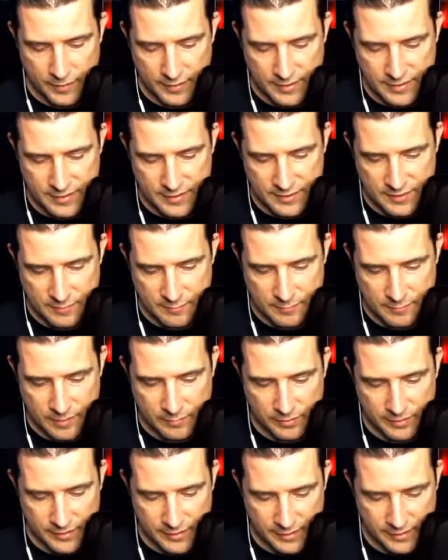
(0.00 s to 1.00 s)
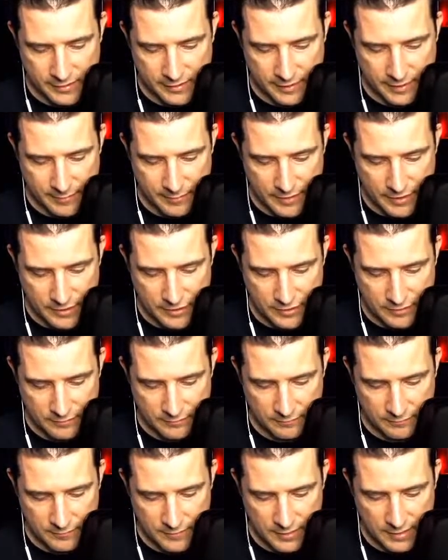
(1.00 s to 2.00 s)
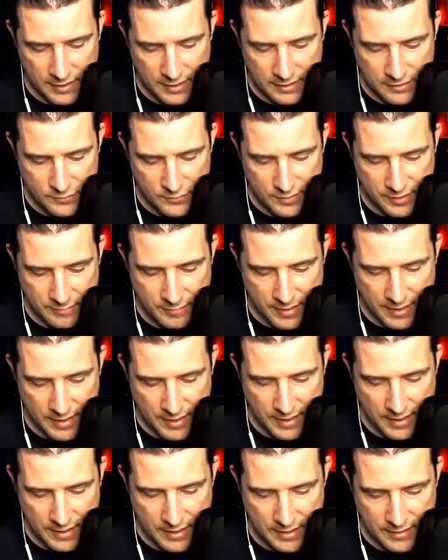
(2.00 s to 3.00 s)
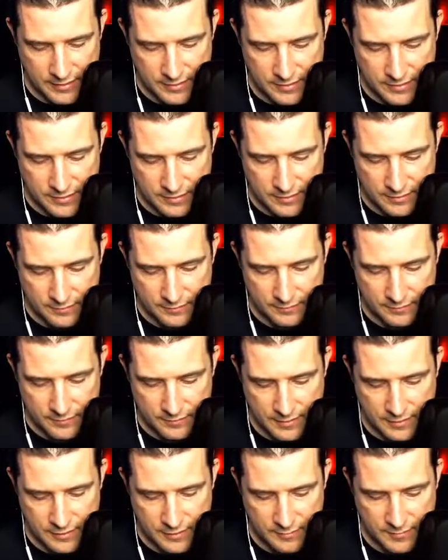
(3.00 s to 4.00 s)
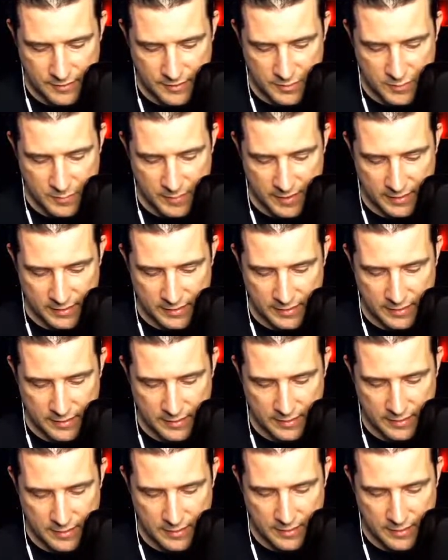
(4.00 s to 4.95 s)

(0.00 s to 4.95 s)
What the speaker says: I can see some bubbling in the lamination. Again, these were done by hand, so that's to be expected.